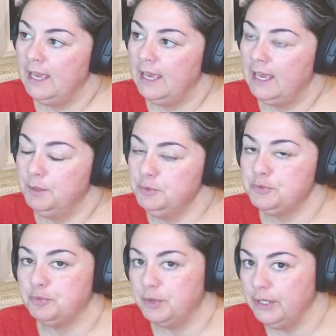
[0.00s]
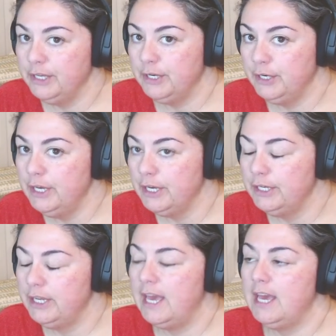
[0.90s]
And it was really good.
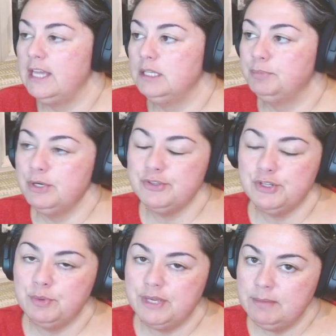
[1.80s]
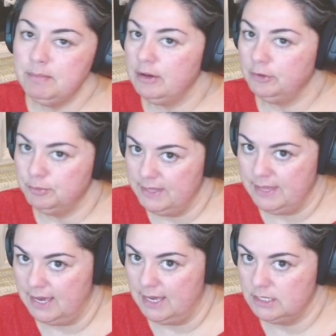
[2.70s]
And the person who emailed me
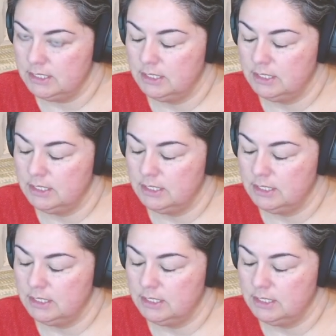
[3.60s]
that